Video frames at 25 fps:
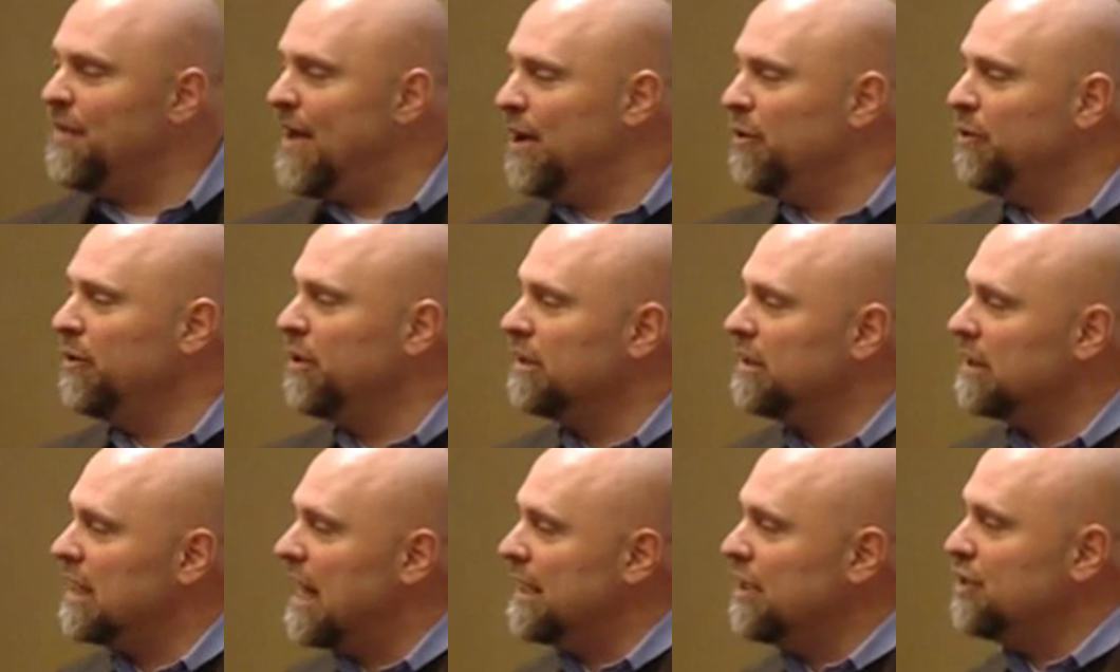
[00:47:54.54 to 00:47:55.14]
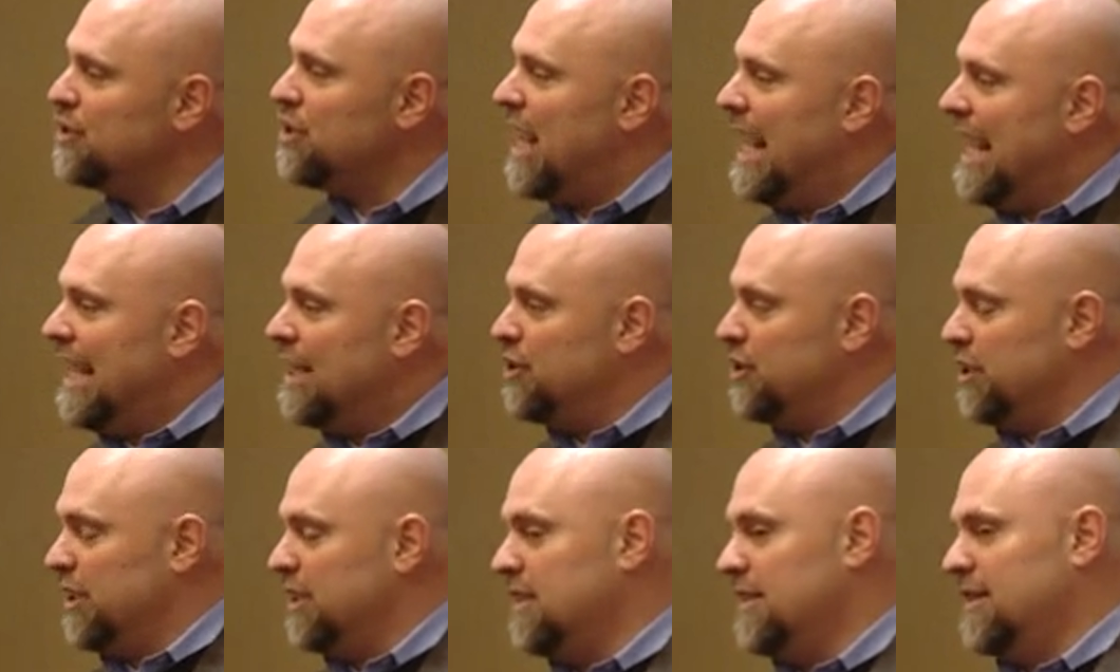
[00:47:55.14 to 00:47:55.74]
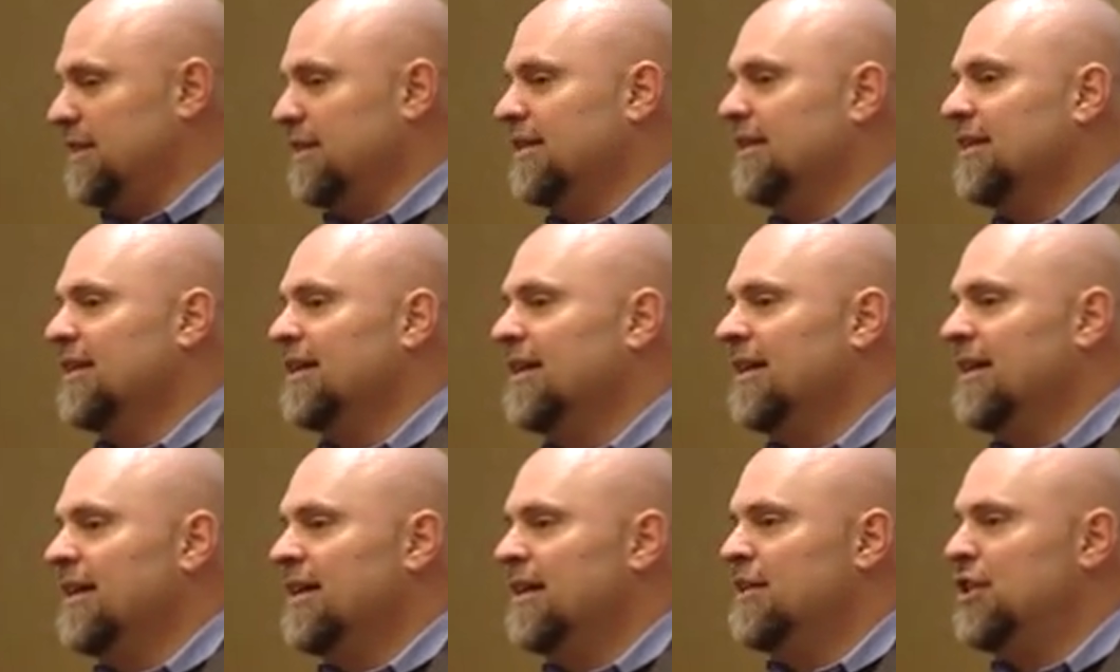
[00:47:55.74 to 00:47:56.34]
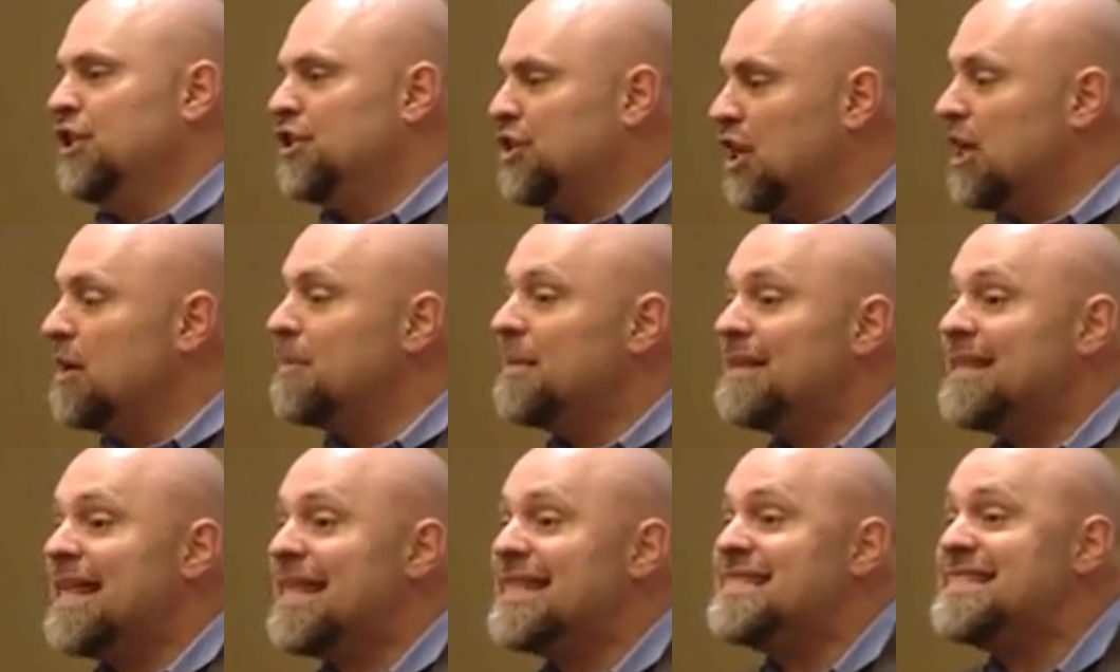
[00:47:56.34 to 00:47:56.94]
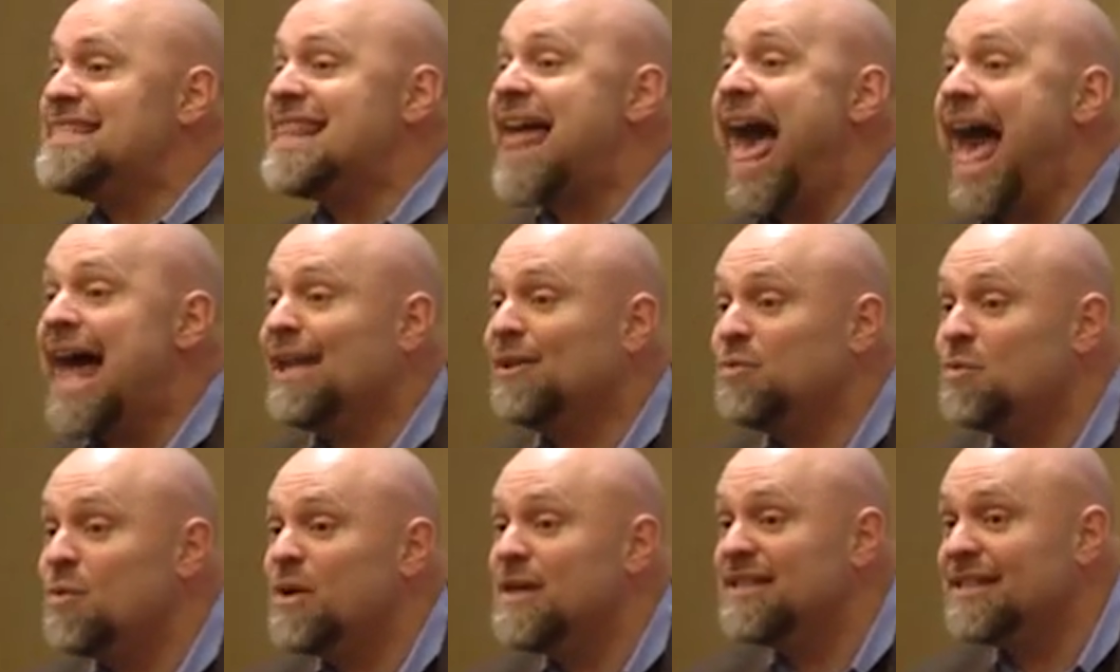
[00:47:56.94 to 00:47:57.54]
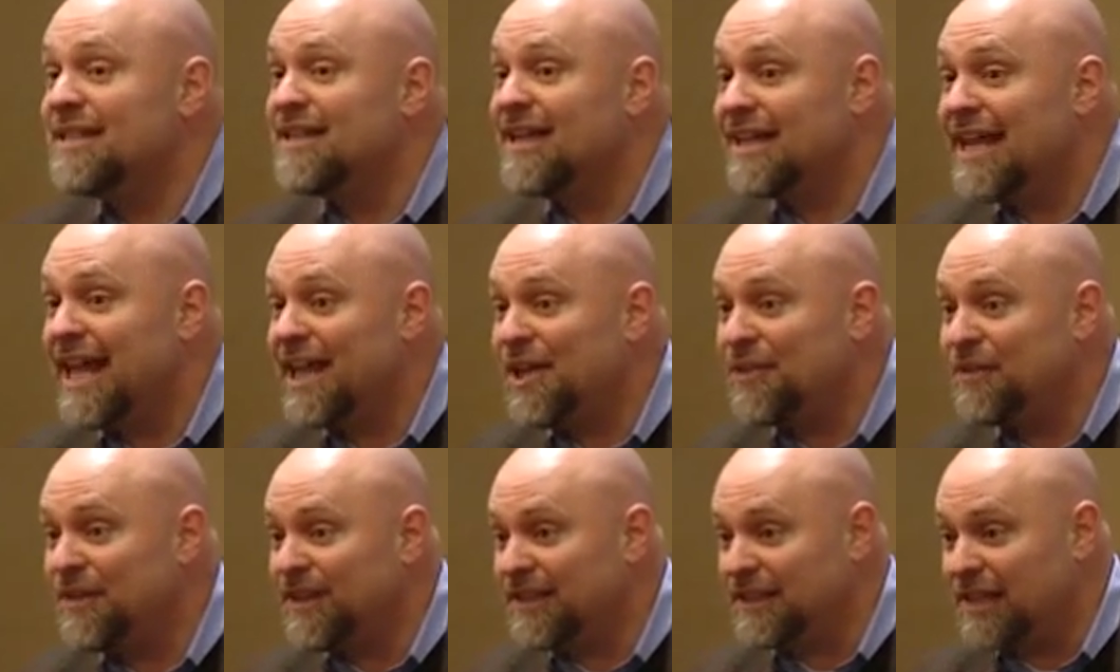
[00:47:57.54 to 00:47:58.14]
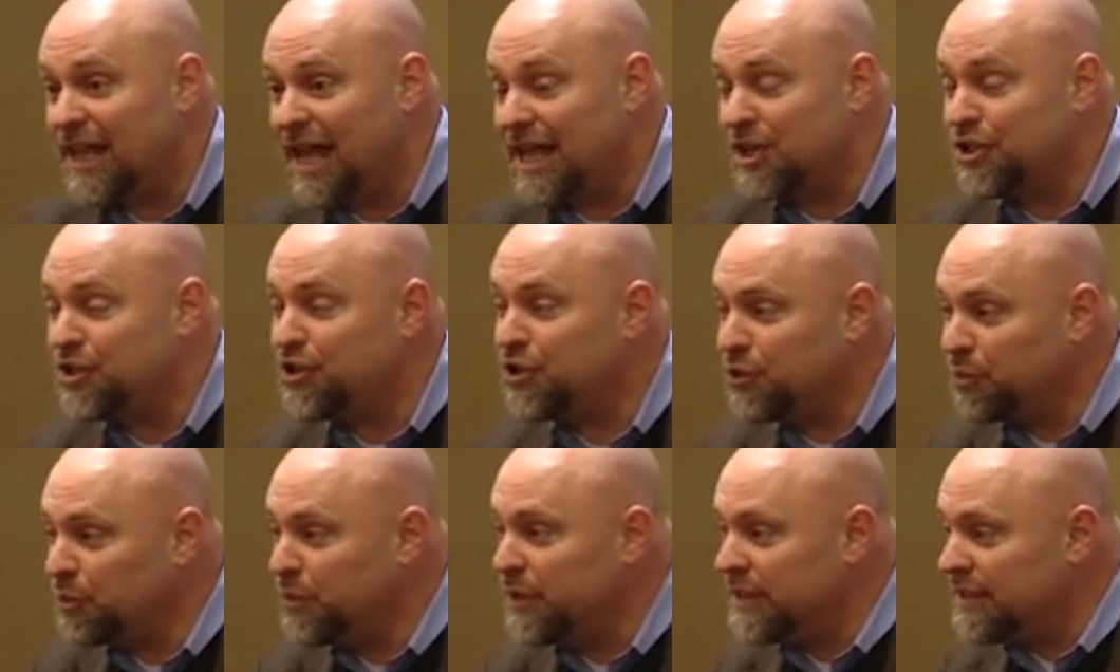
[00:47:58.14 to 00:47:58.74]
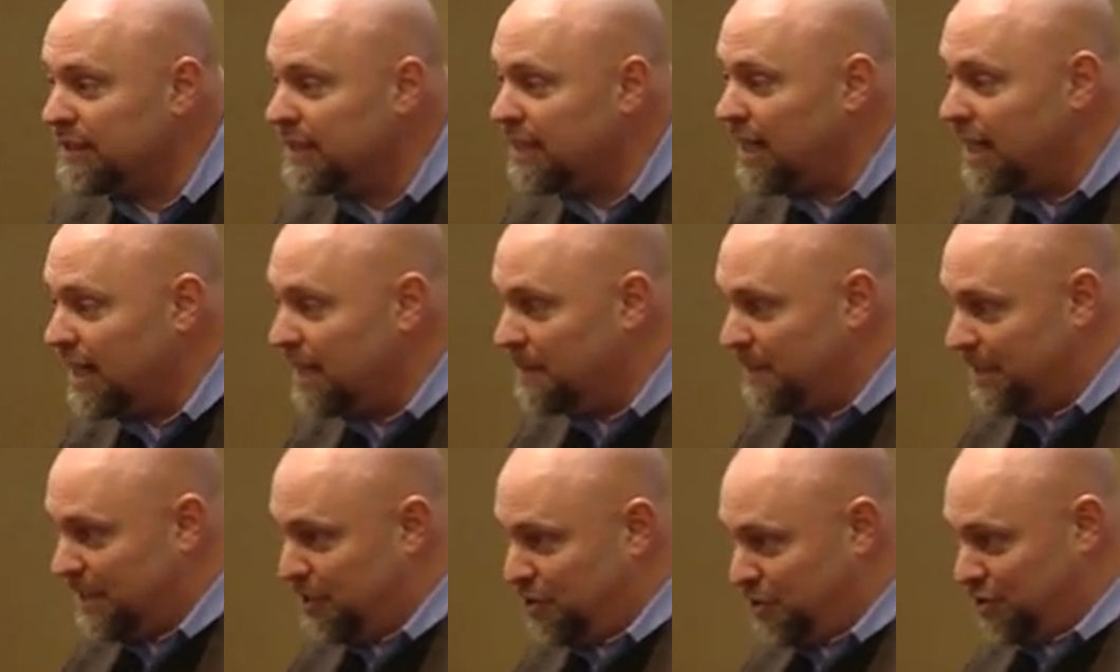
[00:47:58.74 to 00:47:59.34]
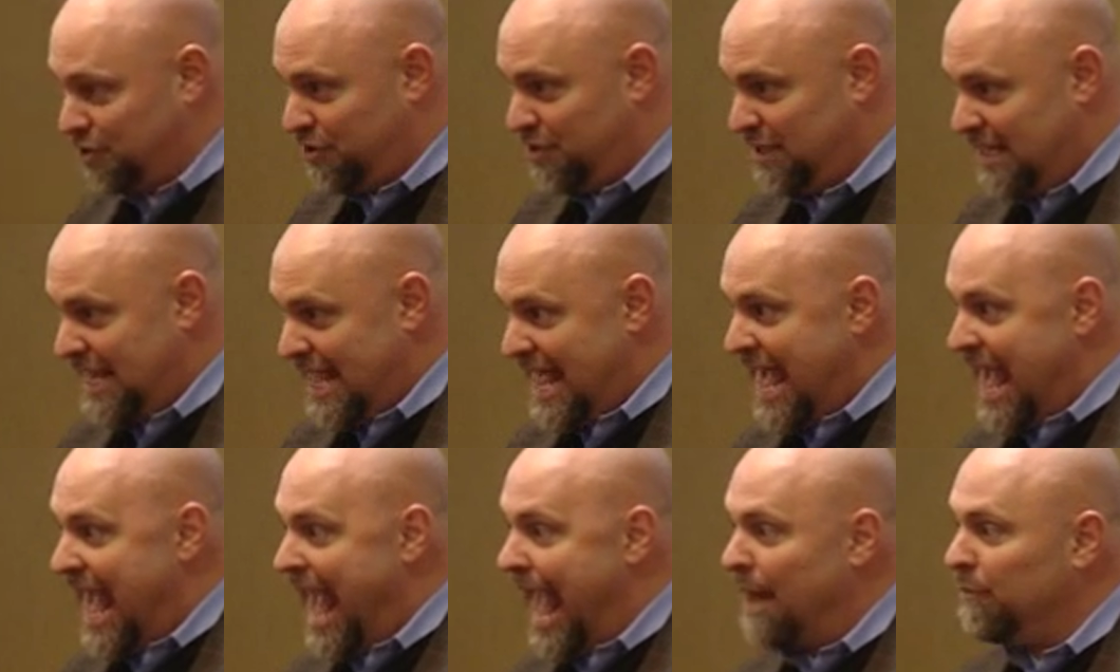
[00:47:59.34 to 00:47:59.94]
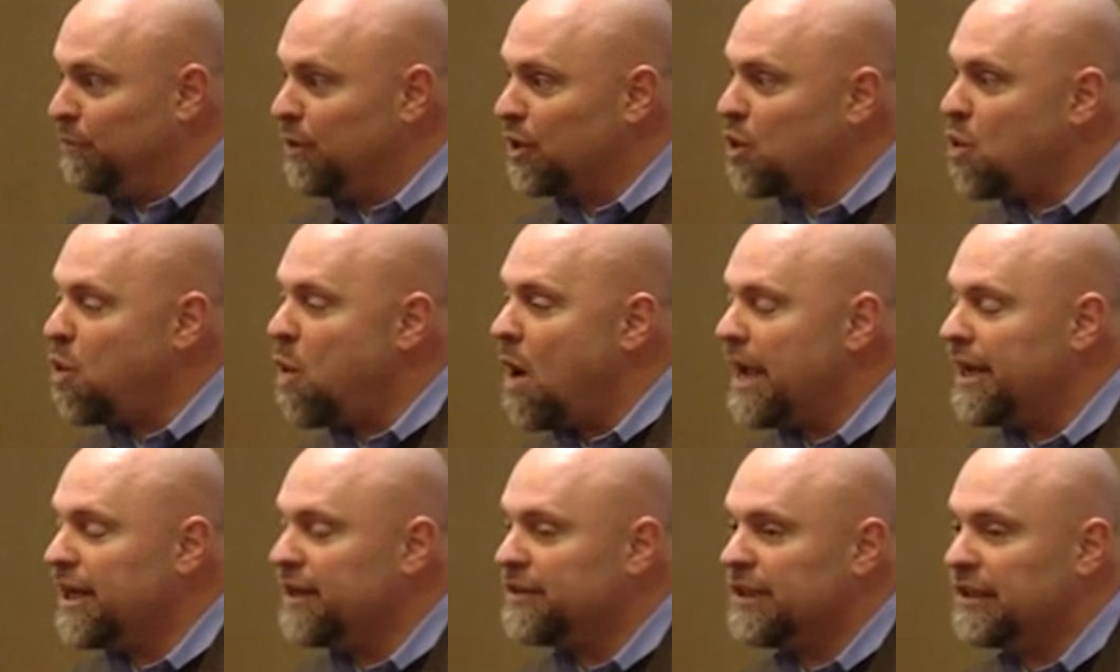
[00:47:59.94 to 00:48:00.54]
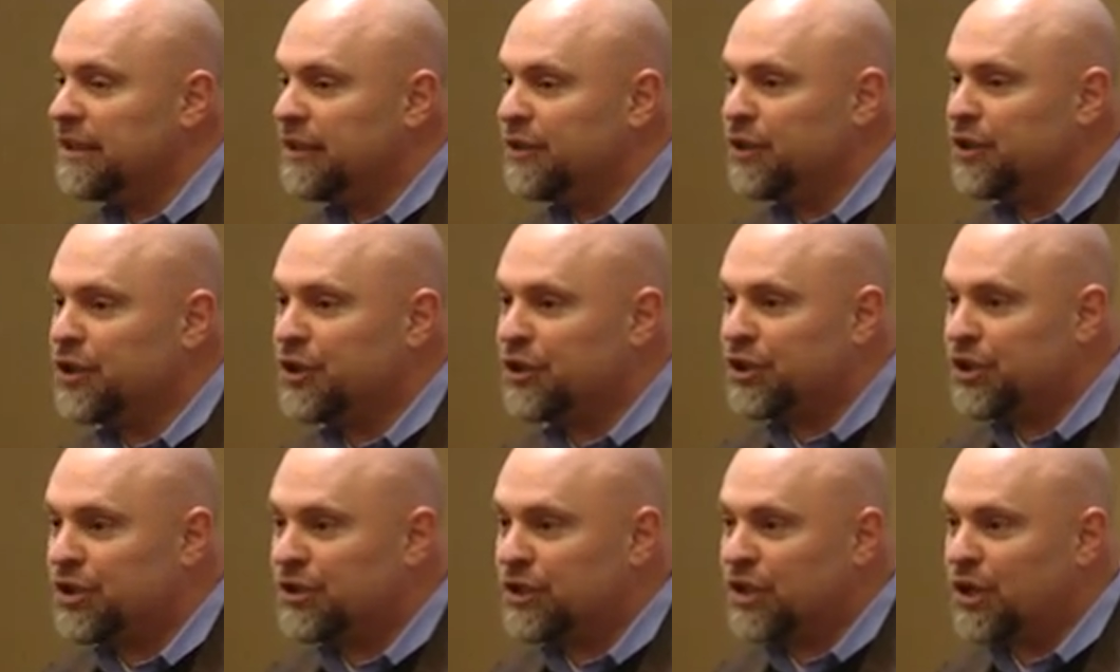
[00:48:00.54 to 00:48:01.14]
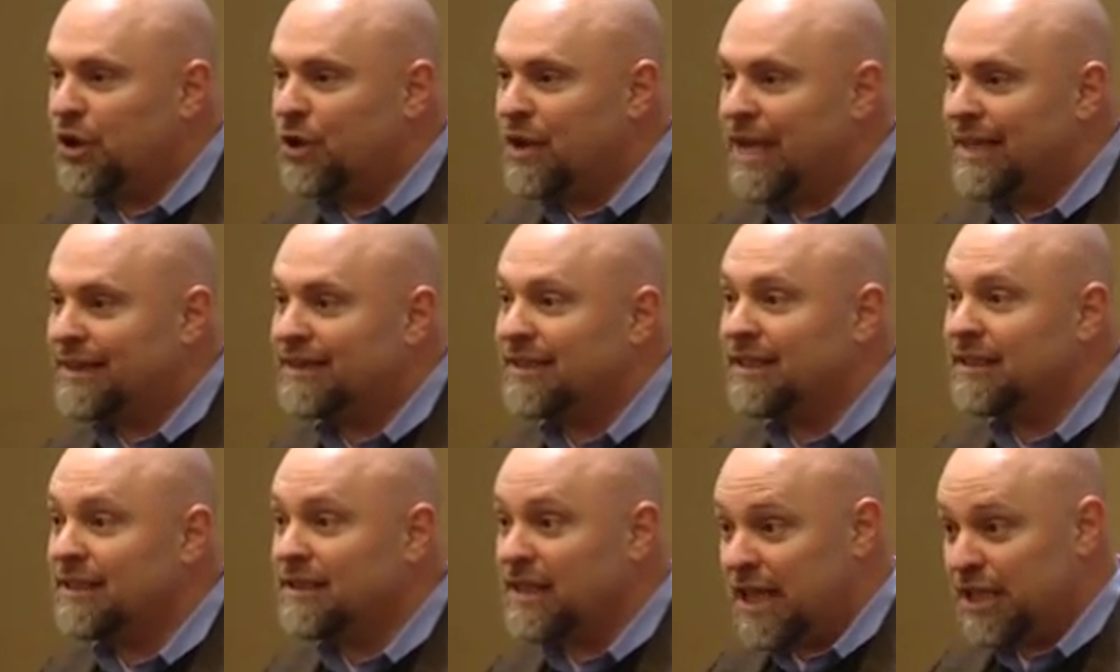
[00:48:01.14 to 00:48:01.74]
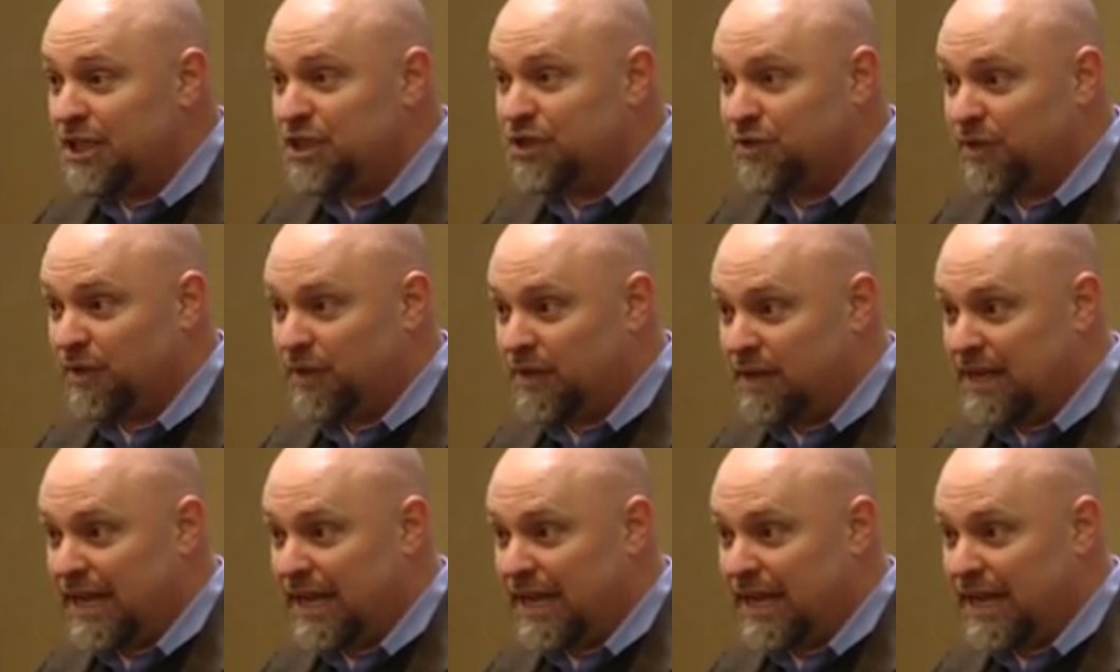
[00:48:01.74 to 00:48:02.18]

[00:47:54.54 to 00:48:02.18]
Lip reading: federal lunch agent determined that was an unhealthy lunch, threw it in the garbage, and required the little girl to go get the lunch for the